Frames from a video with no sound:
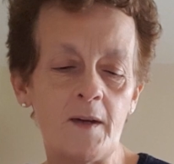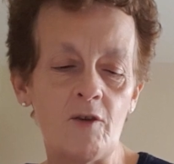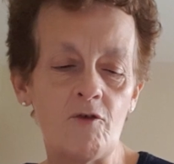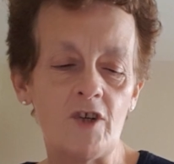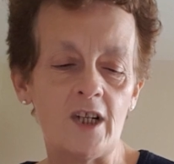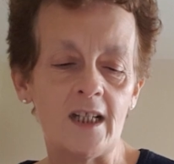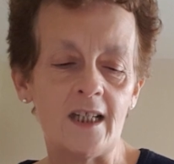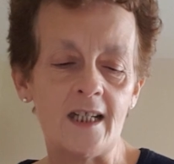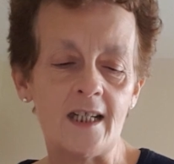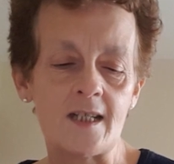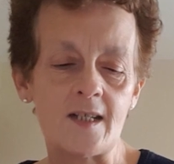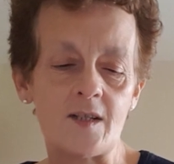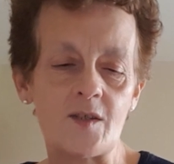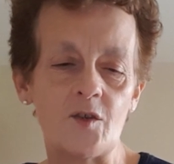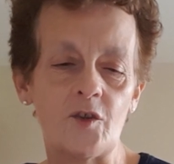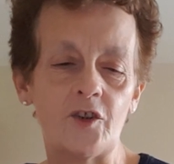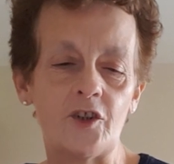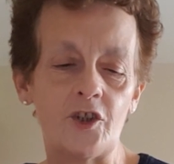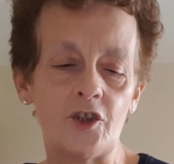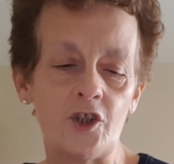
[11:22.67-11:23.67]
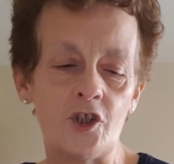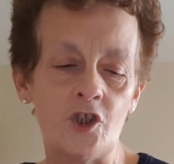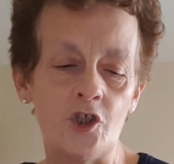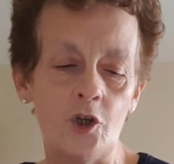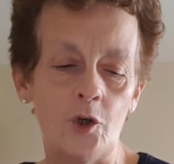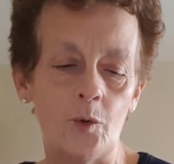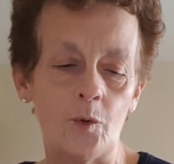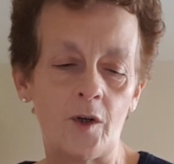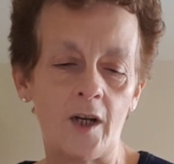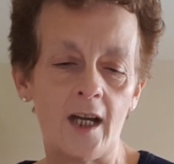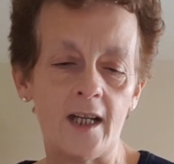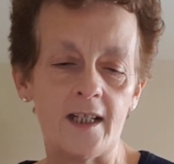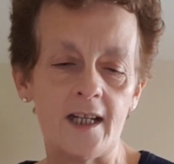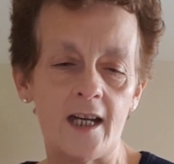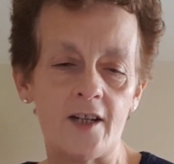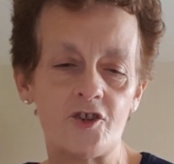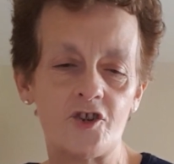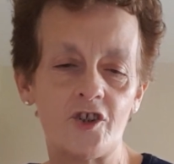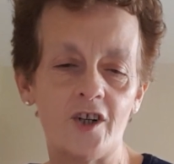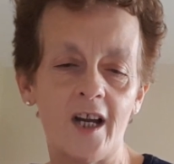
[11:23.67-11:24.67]
be released so that the new can
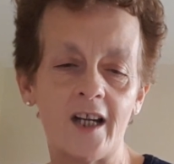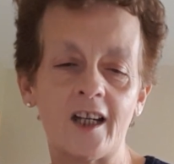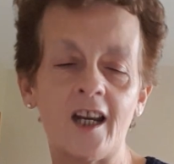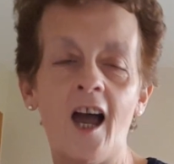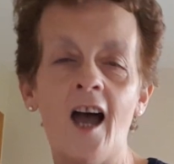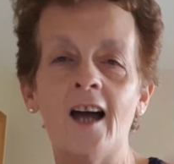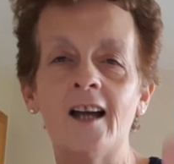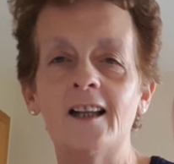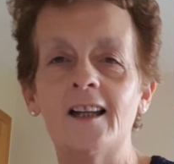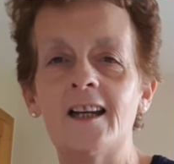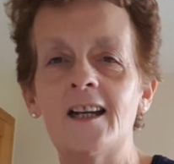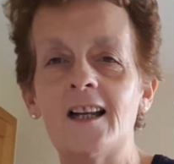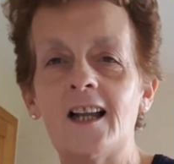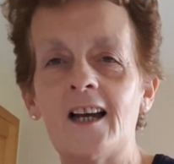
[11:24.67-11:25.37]
enter. And Kali,